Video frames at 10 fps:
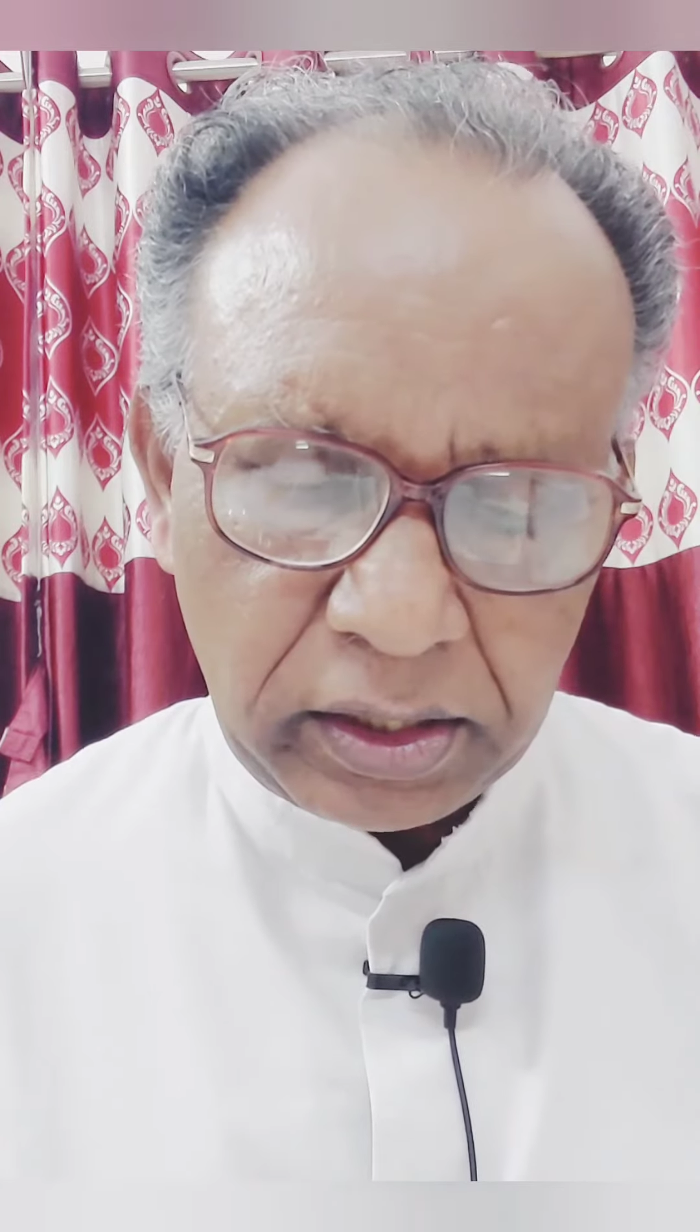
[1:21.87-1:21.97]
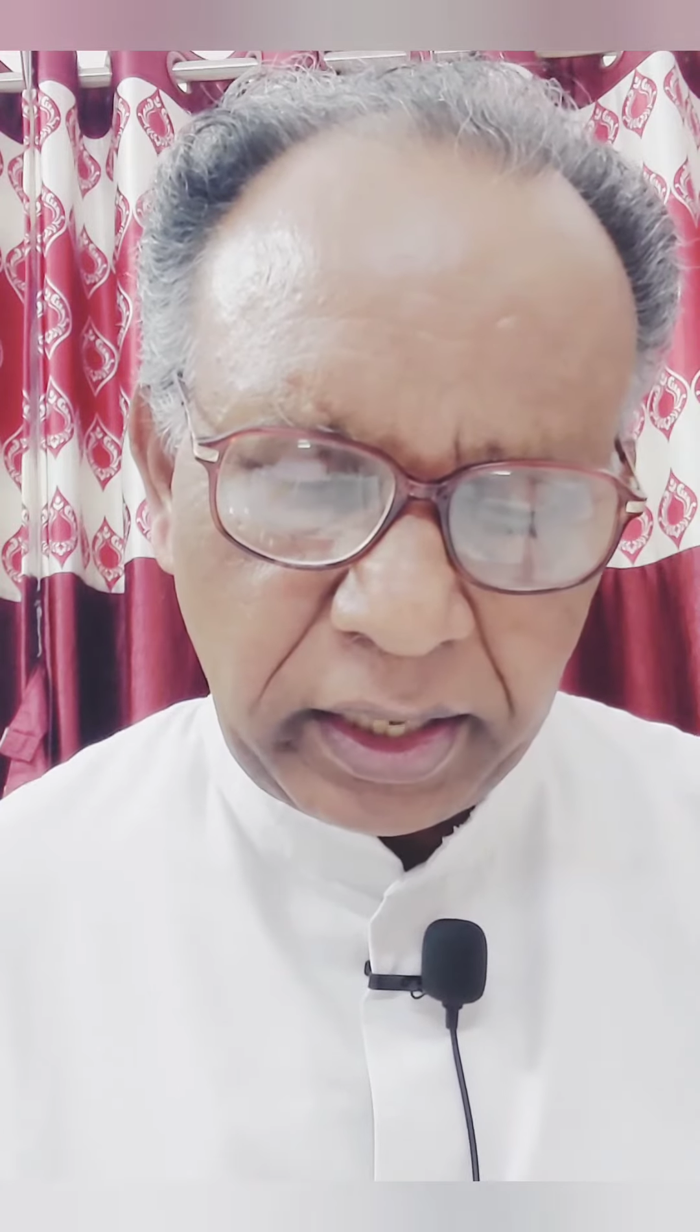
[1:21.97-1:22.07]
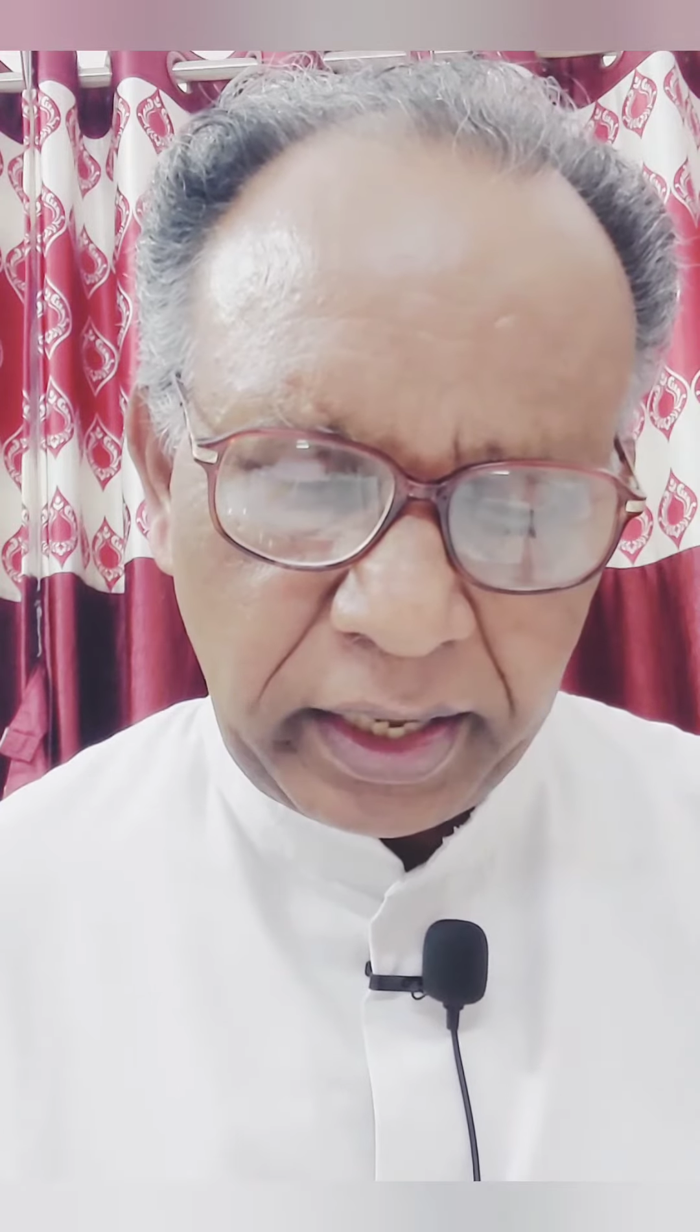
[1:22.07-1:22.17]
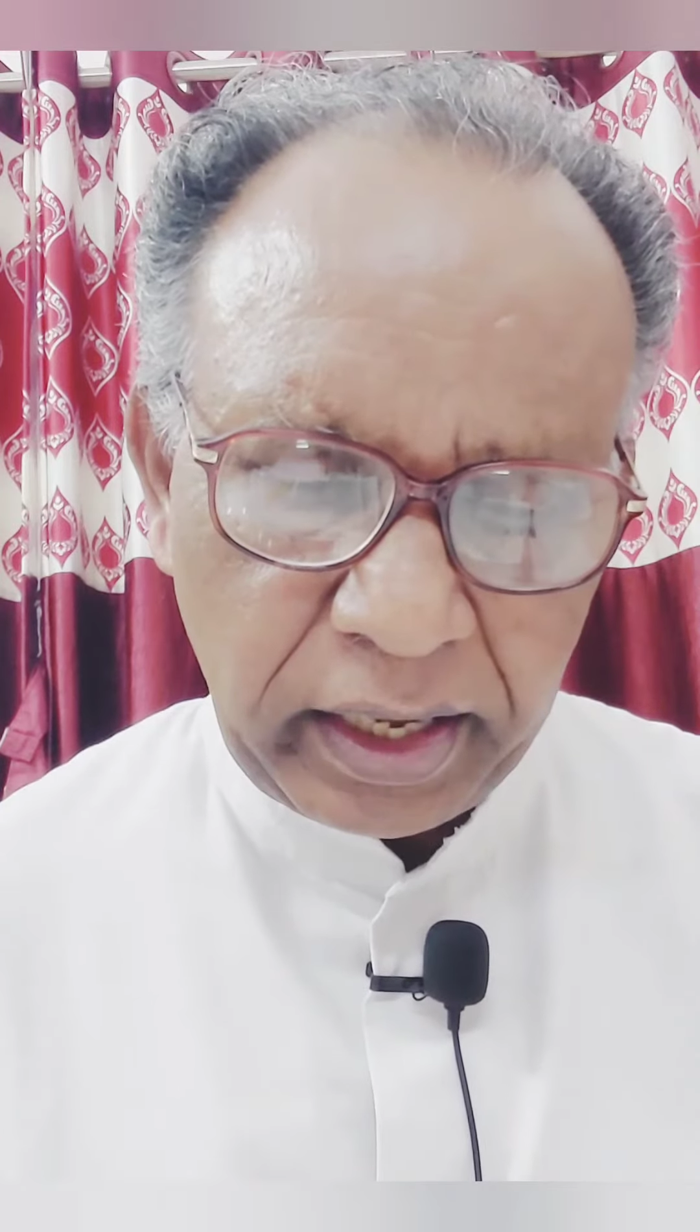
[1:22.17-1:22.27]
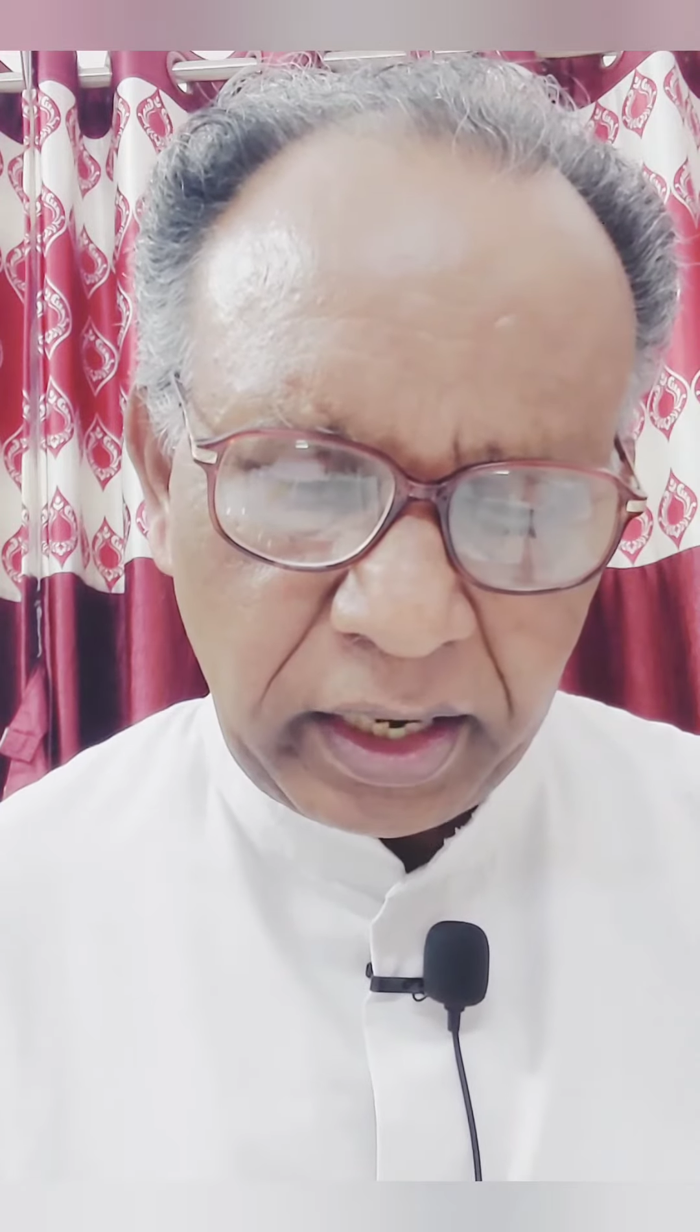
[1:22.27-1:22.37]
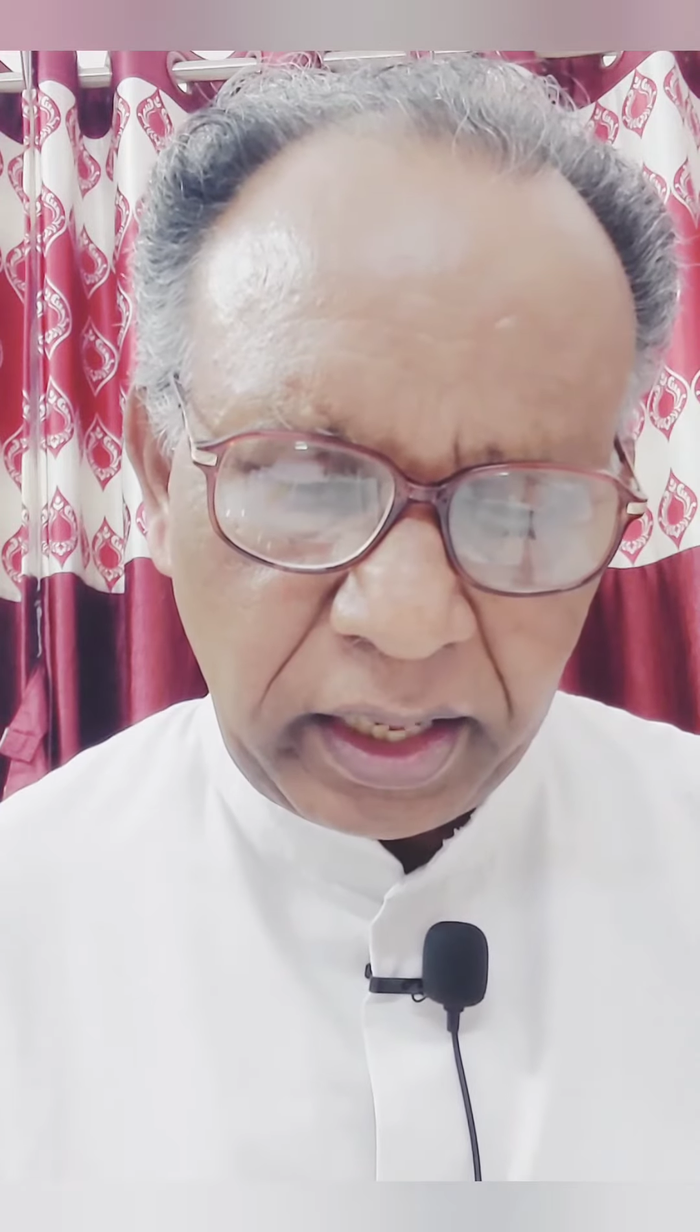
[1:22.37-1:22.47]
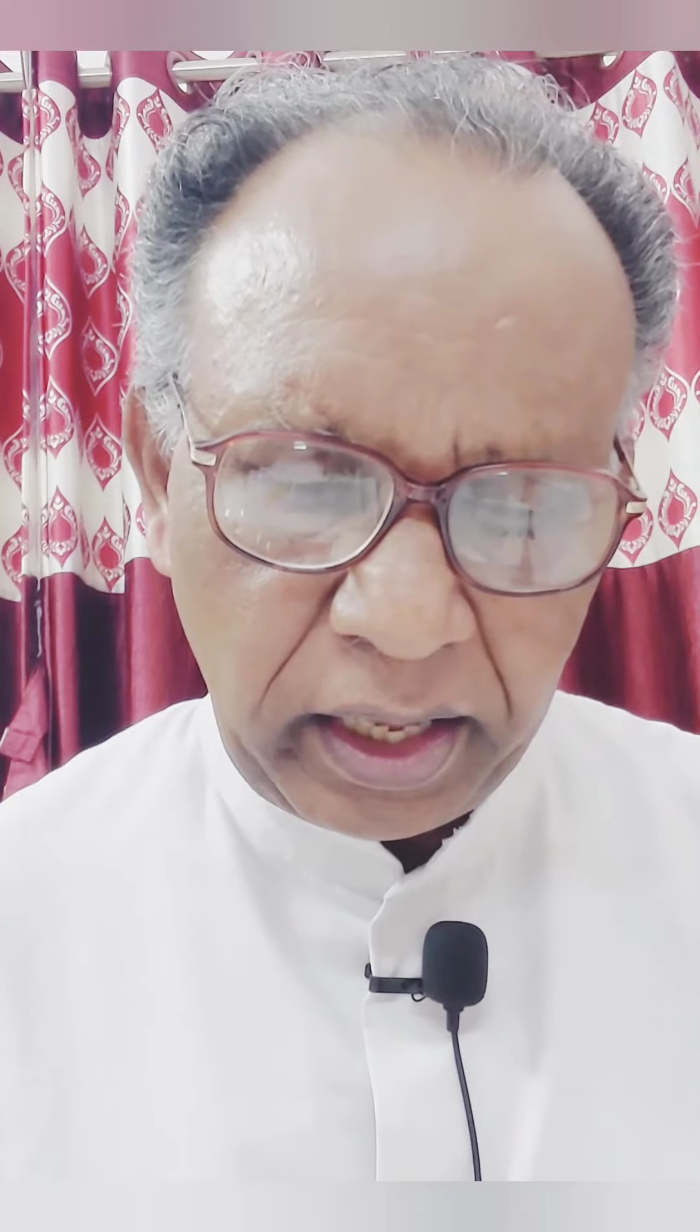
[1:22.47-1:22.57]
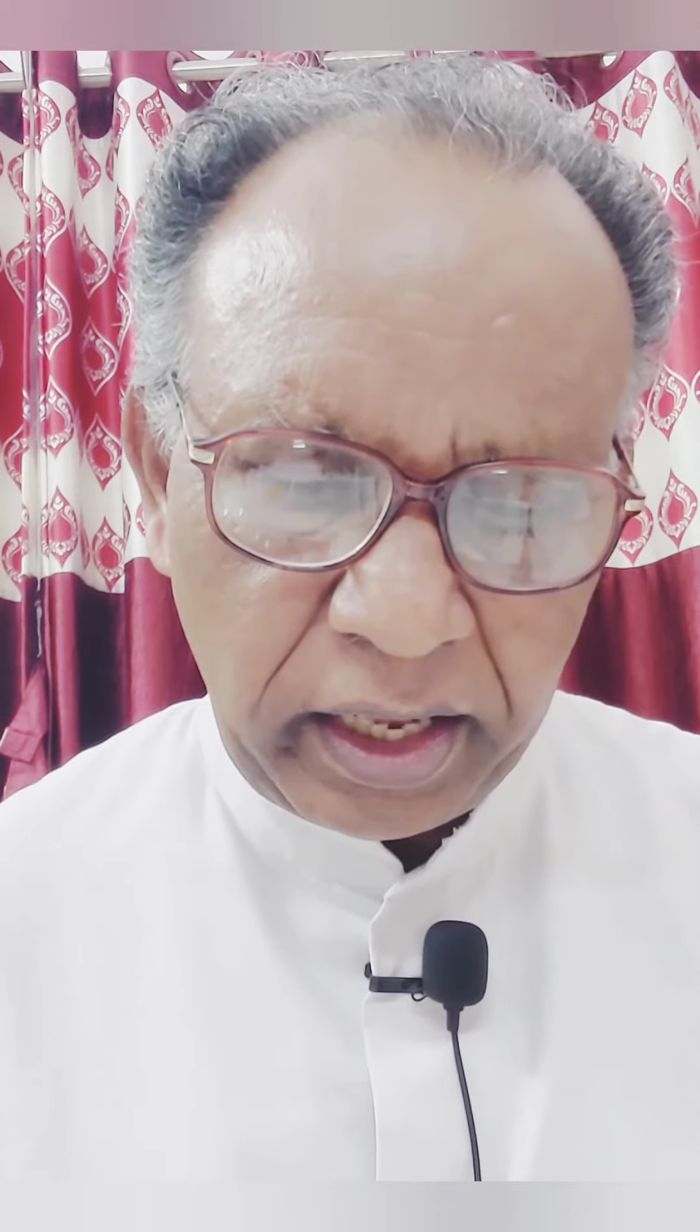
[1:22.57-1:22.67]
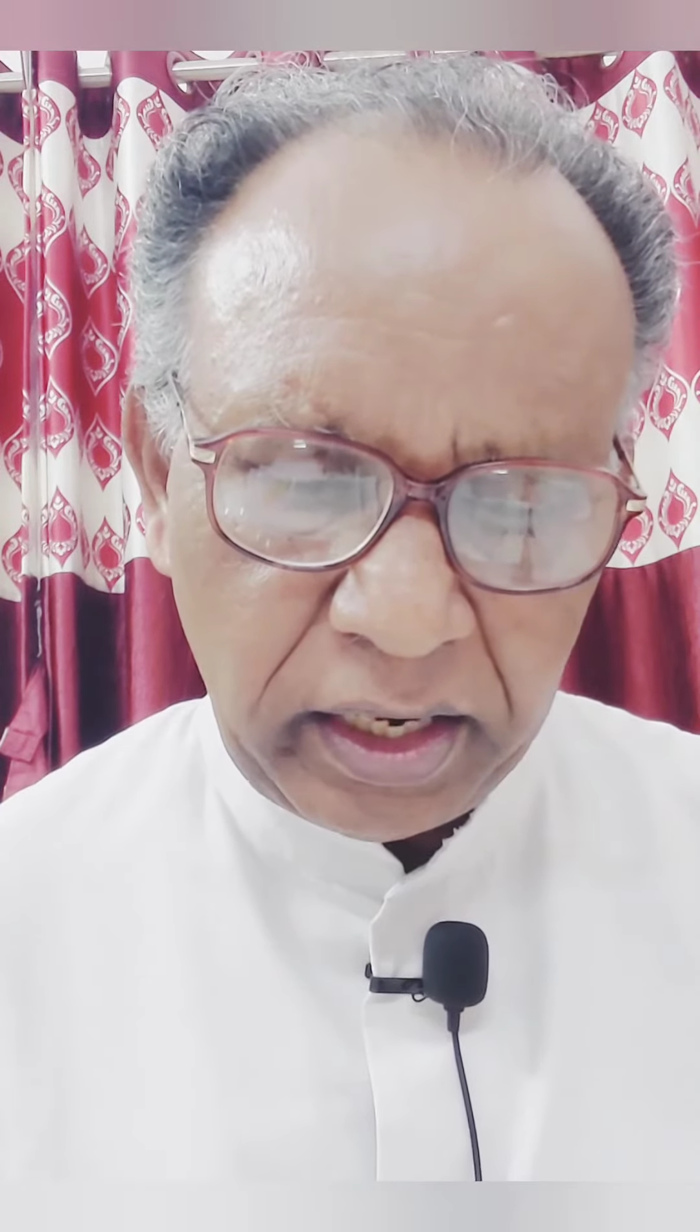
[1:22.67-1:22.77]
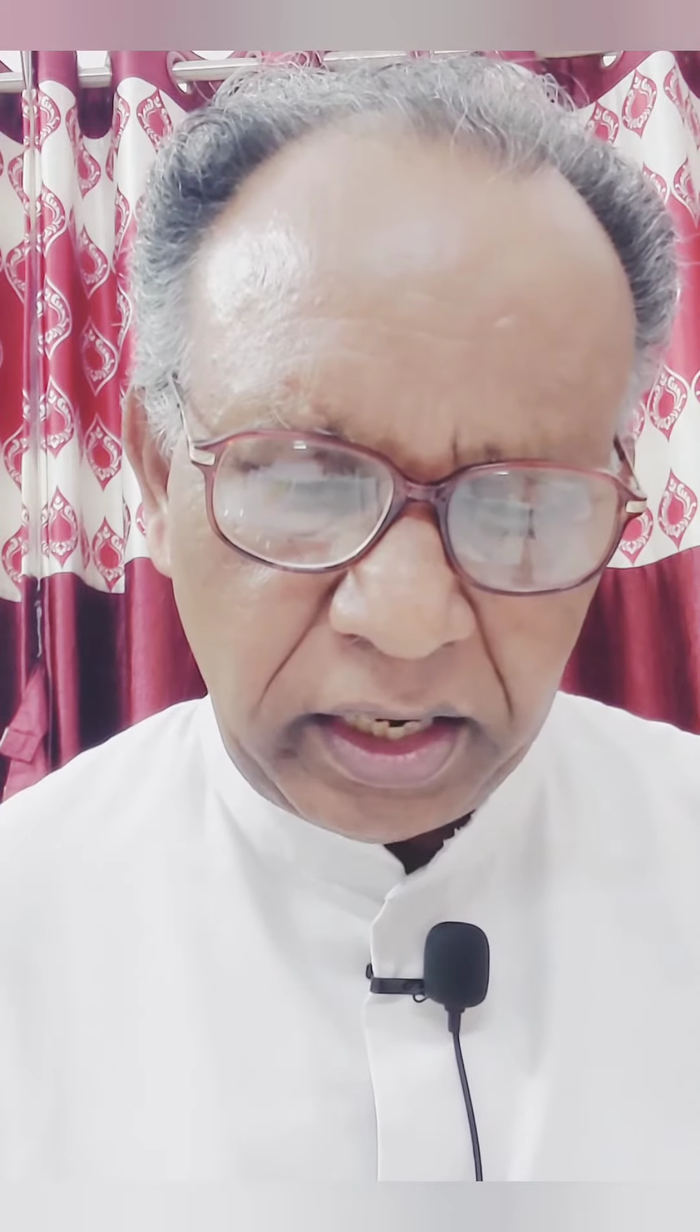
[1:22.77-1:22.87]
their
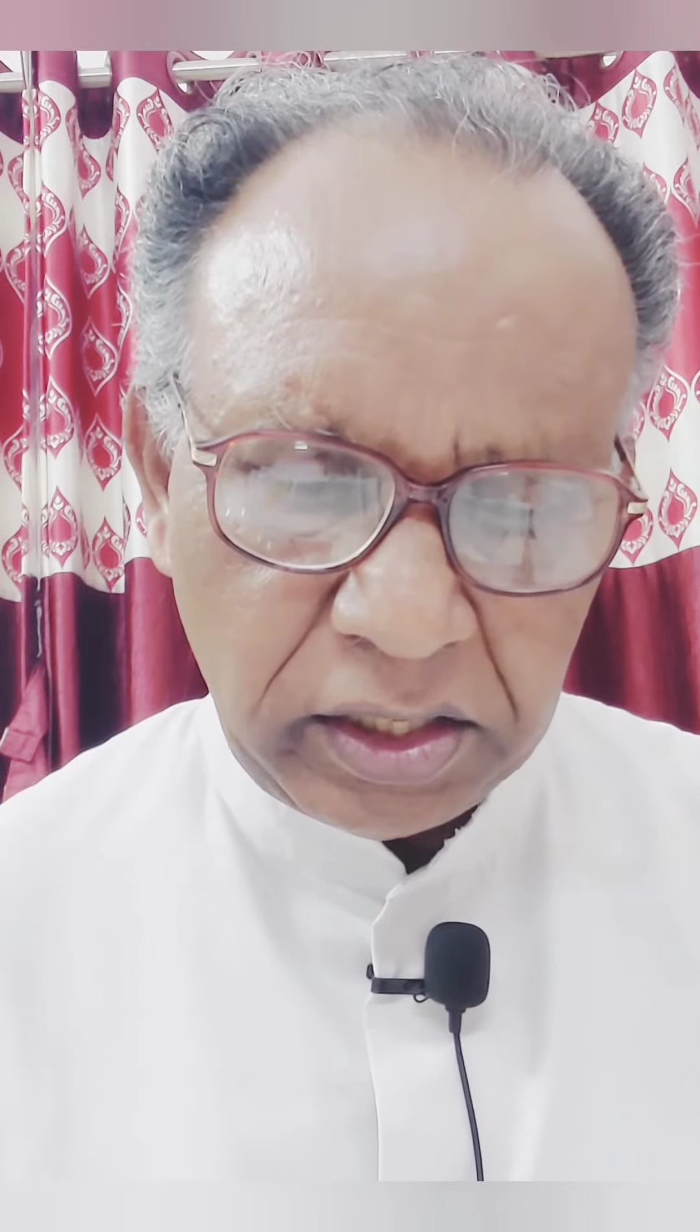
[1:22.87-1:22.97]
end